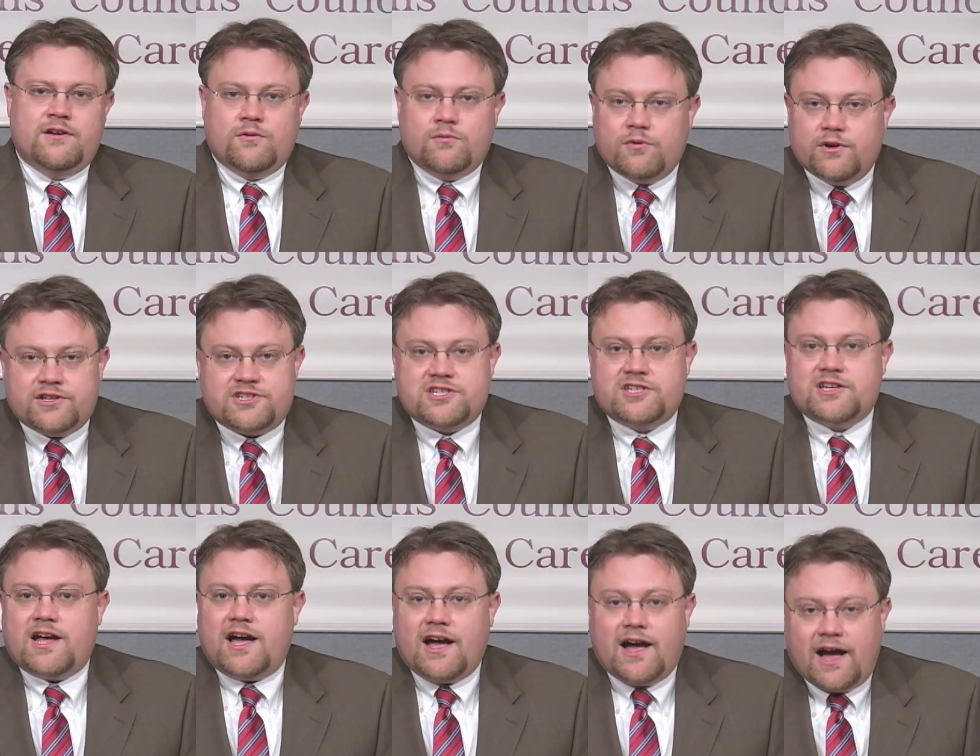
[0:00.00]

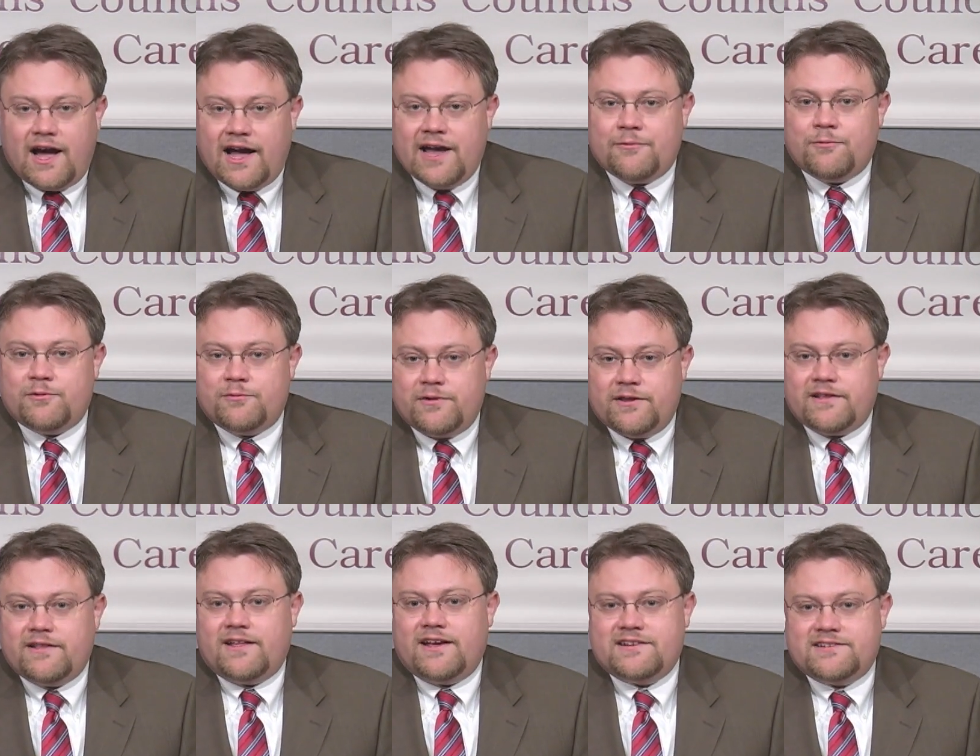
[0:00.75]
which I would
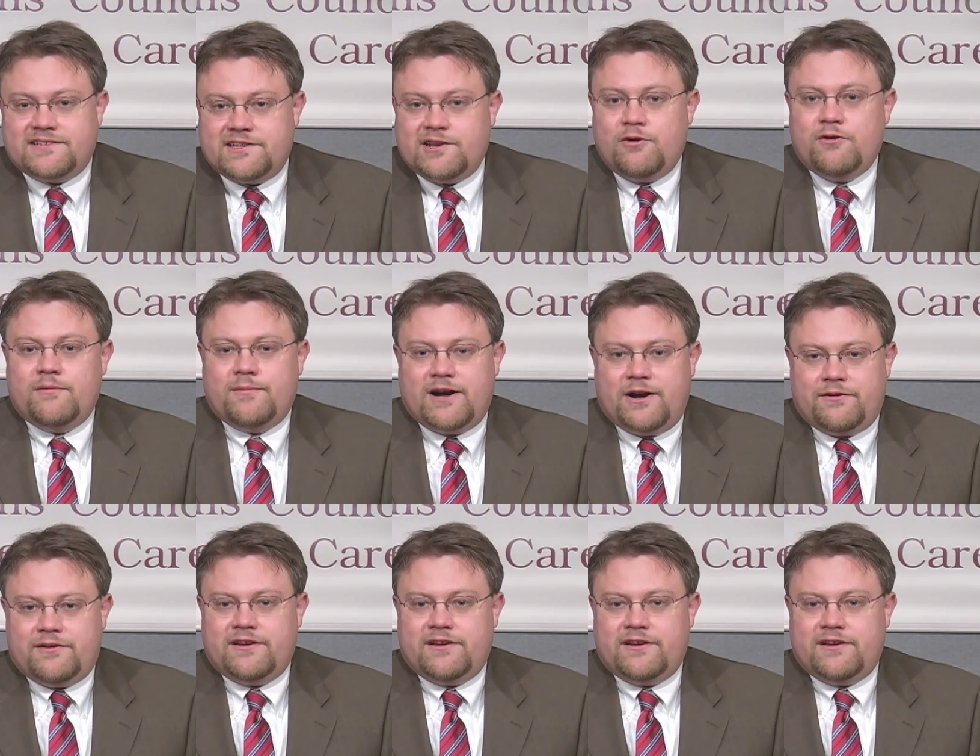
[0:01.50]
really like to know about.